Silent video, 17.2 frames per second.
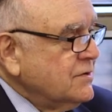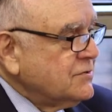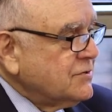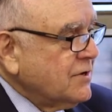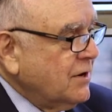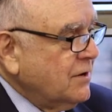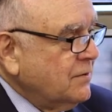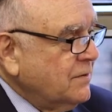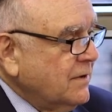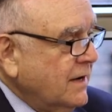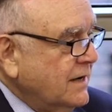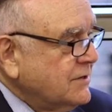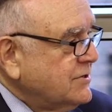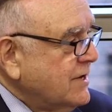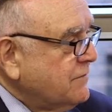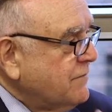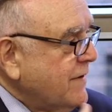So I
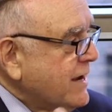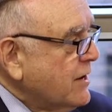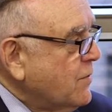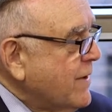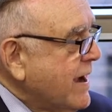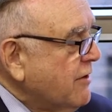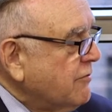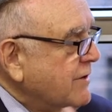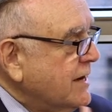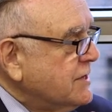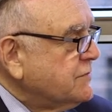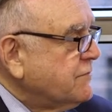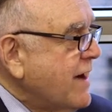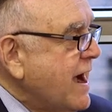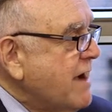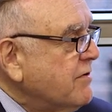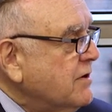said, if I go out and raise
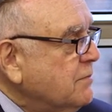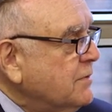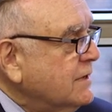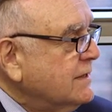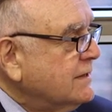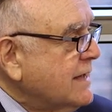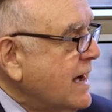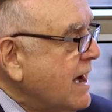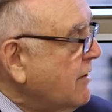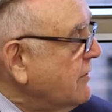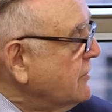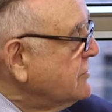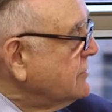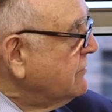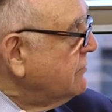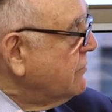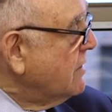$500 million
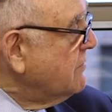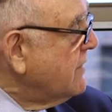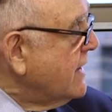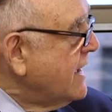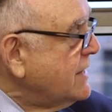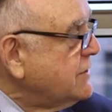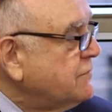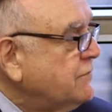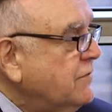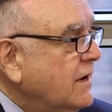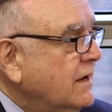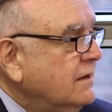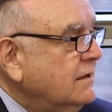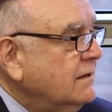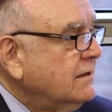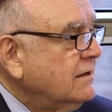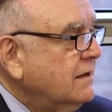in form of a hedge
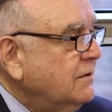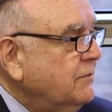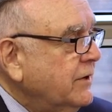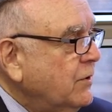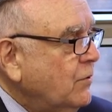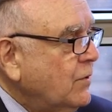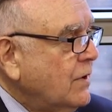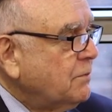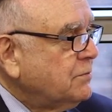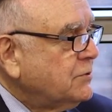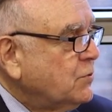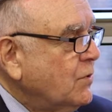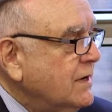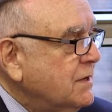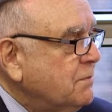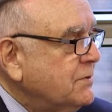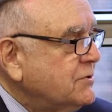fund, and we go up
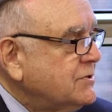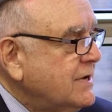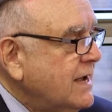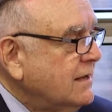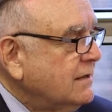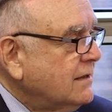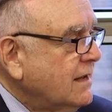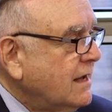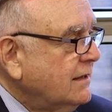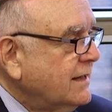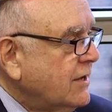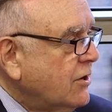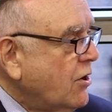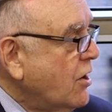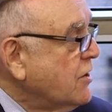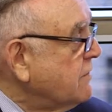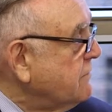20%, I'll add
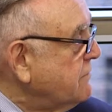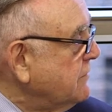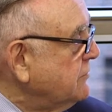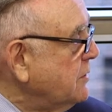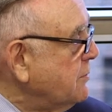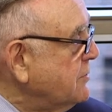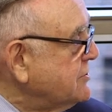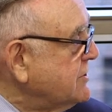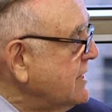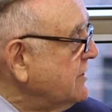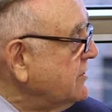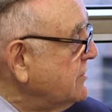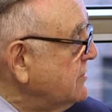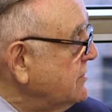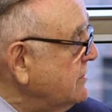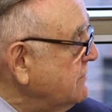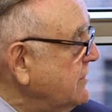150% of
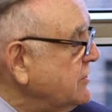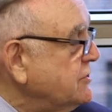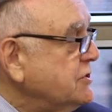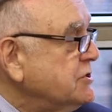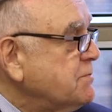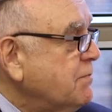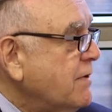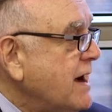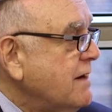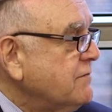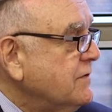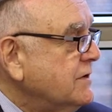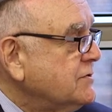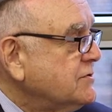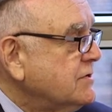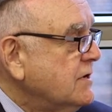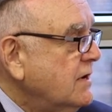the division's
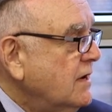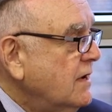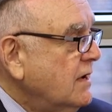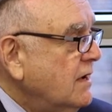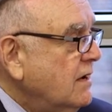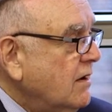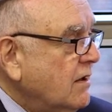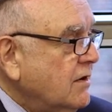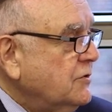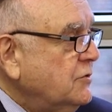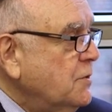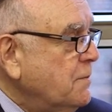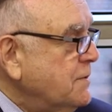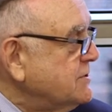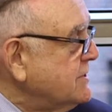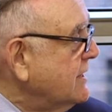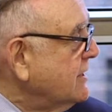profits and a
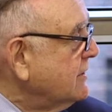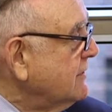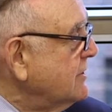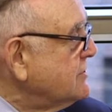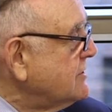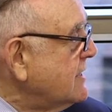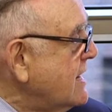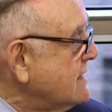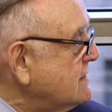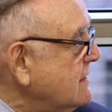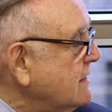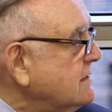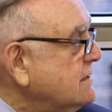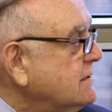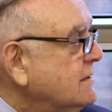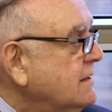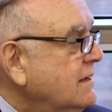2% increase in assets.